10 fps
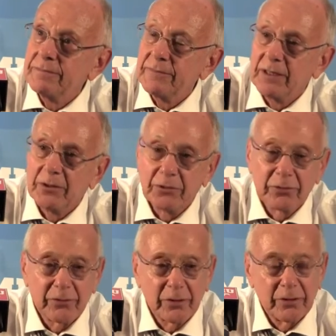You
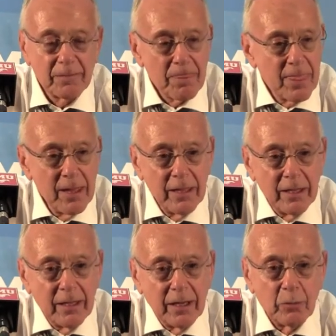know, so,
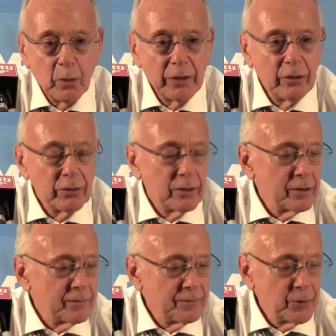and when you're